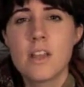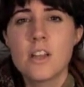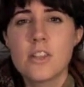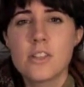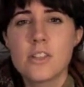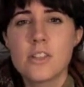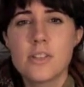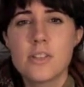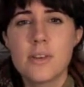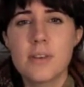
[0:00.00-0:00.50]

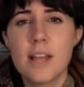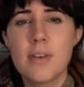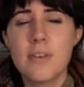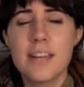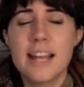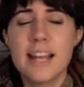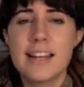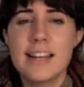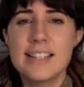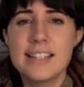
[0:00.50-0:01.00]
So now we
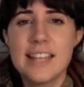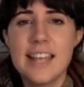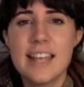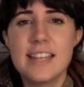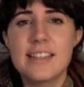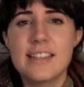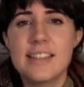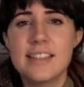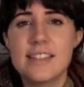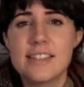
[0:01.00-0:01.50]
kind of
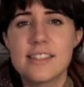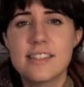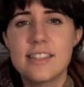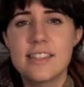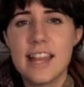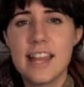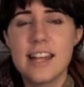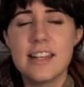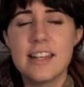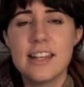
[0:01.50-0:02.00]
take this
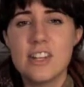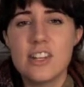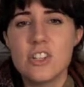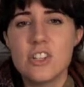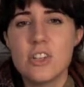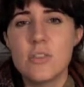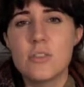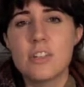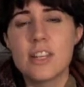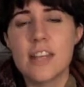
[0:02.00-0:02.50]
state
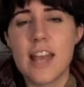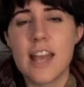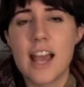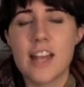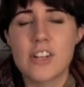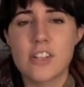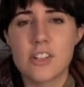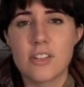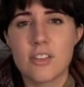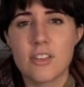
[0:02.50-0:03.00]
issue to
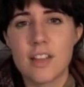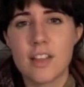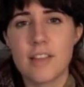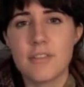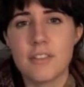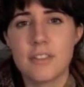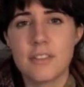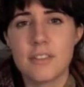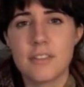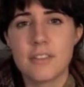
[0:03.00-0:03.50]
national
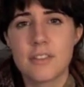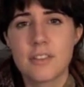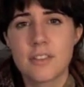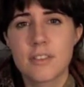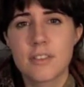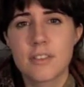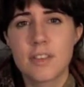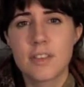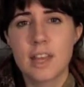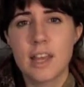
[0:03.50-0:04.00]
level.
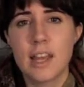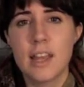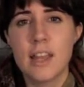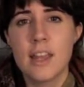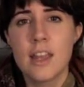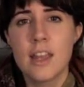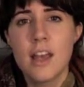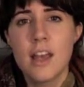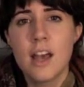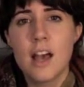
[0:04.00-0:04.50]
Okay,
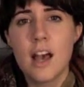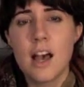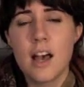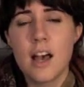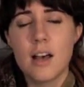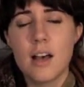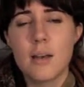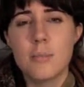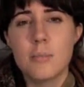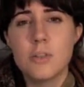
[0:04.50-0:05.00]

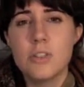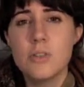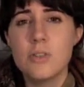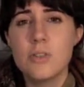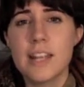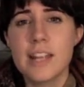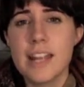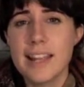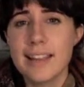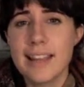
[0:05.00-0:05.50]

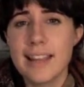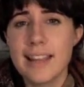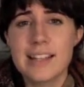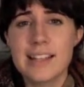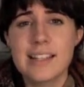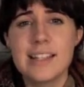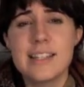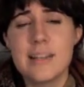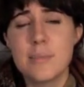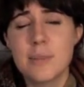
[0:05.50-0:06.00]
newly
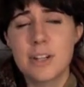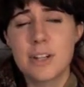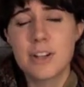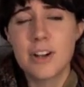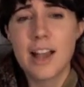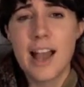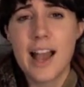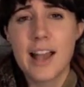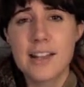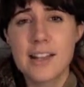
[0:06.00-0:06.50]
elected
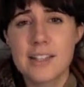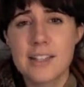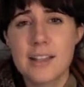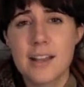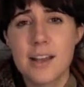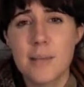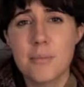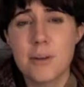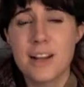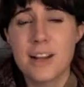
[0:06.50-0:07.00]
Democrat
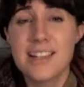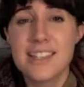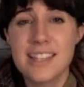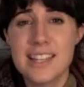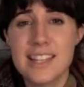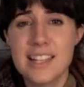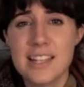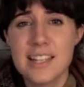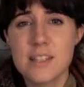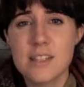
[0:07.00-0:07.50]

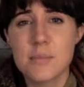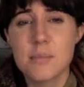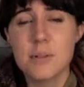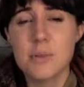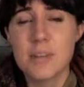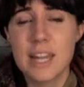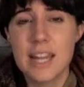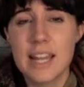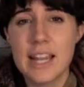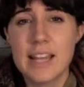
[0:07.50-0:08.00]
President
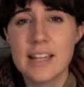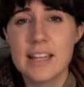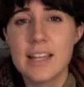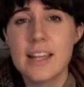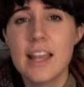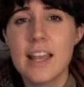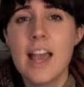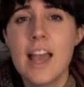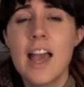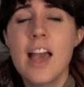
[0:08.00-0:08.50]

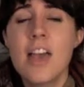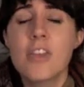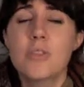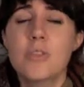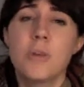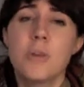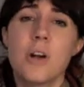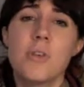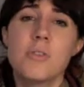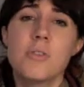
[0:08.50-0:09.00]
Buchanan
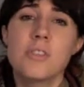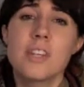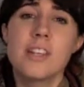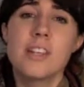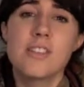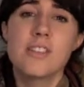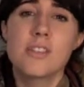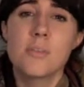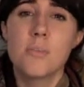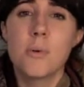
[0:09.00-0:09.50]
throws
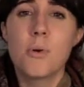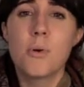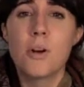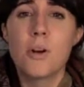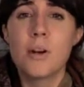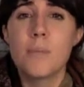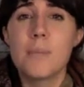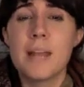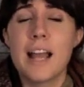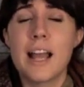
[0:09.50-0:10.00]
his
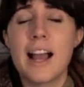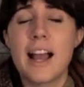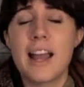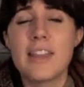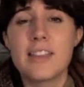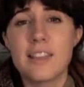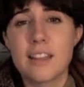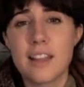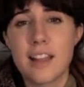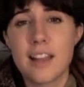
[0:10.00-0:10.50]
support
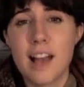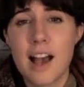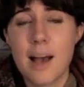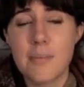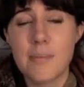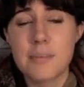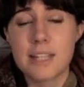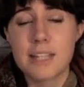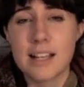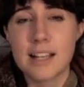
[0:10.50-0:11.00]
behind the
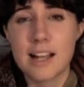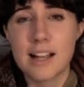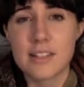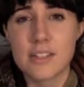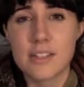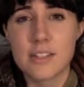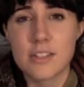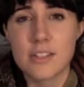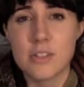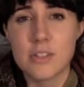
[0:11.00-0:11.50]
Lecompton
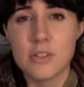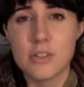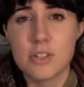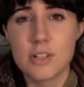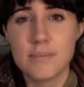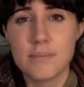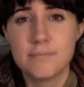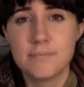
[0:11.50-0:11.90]
Constitution.